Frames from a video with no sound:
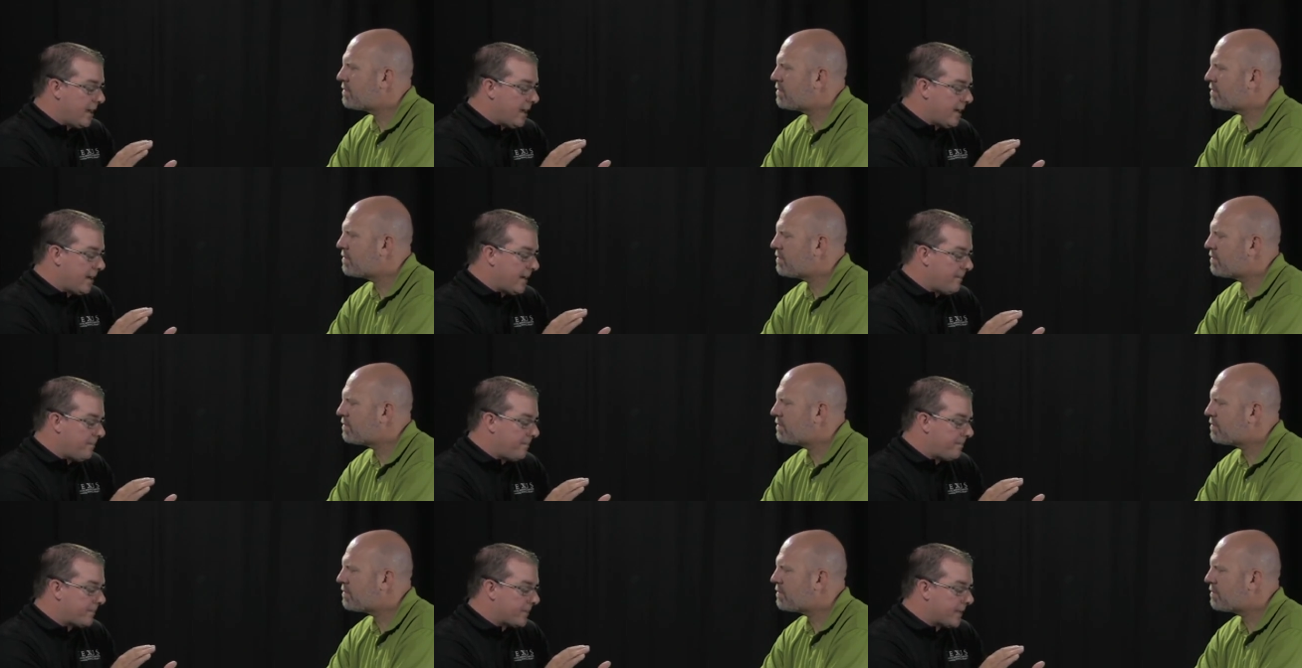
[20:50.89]

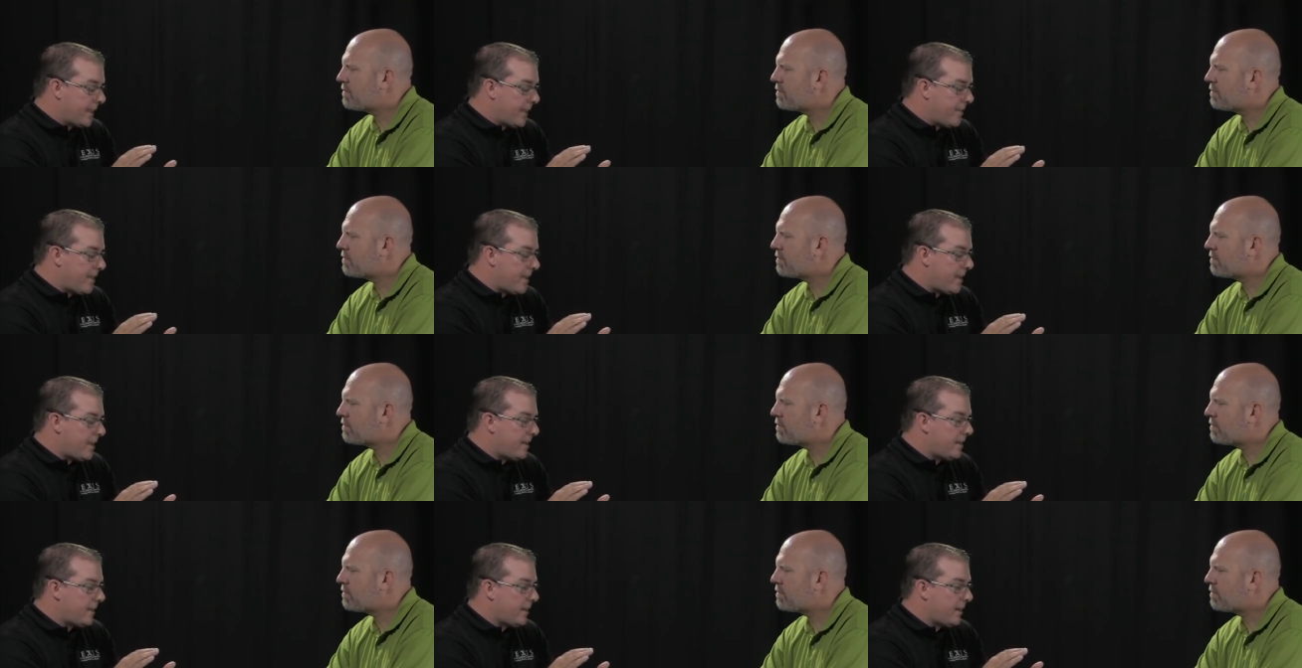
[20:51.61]
Speaker 1: Um, and
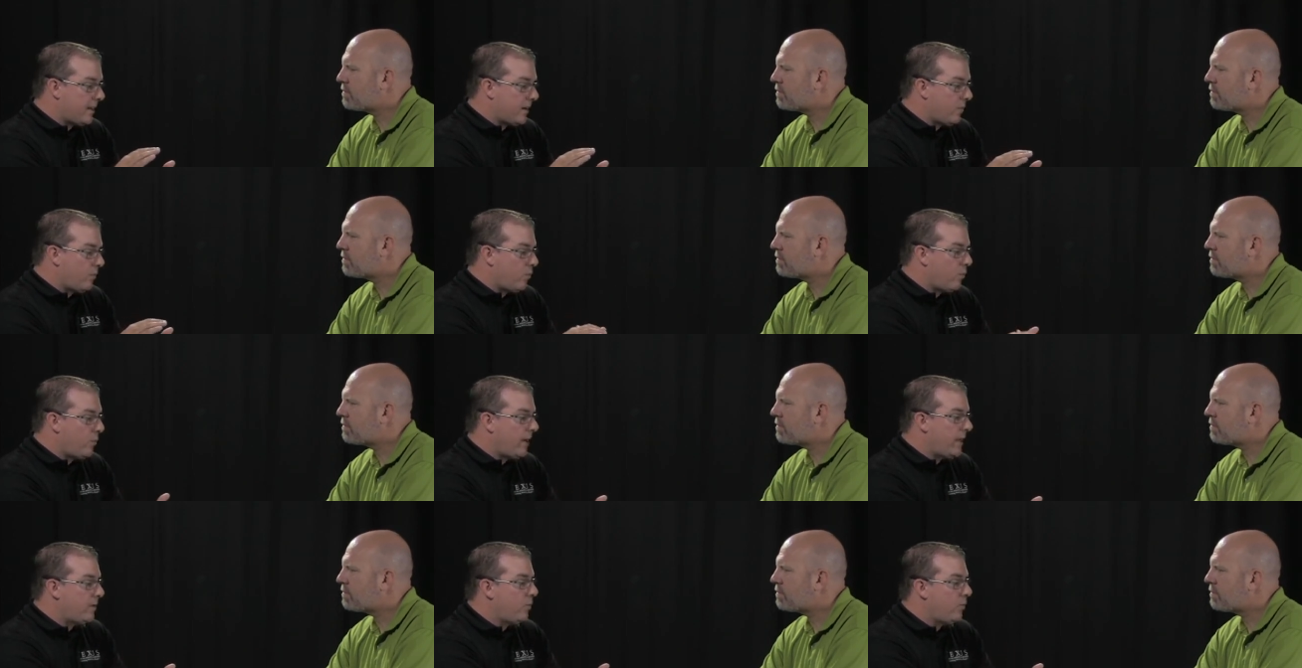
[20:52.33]
then uh,
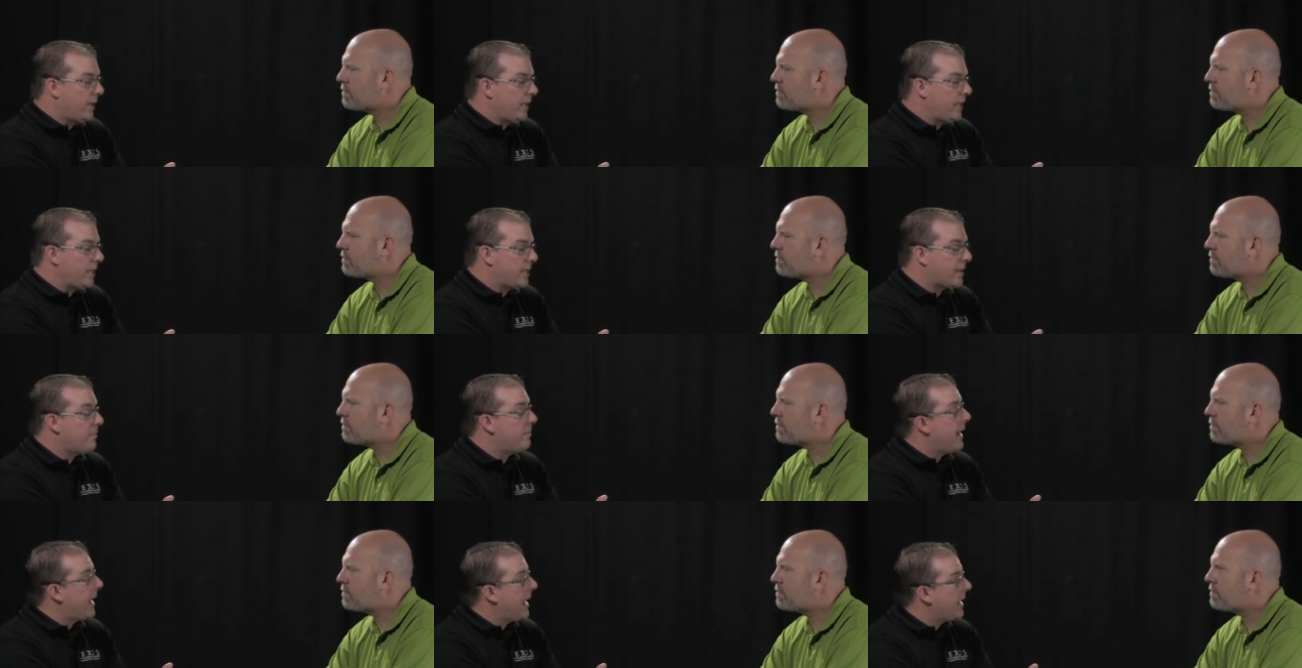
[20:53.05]
when we
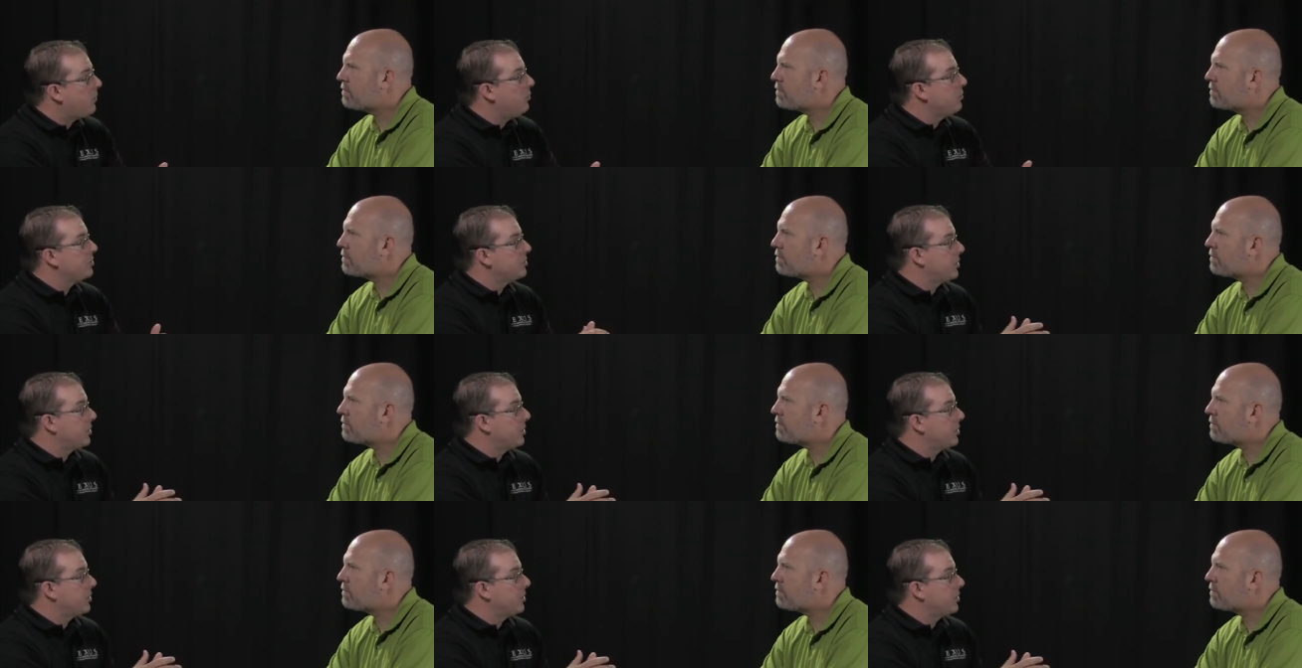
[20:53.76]
come back, we'll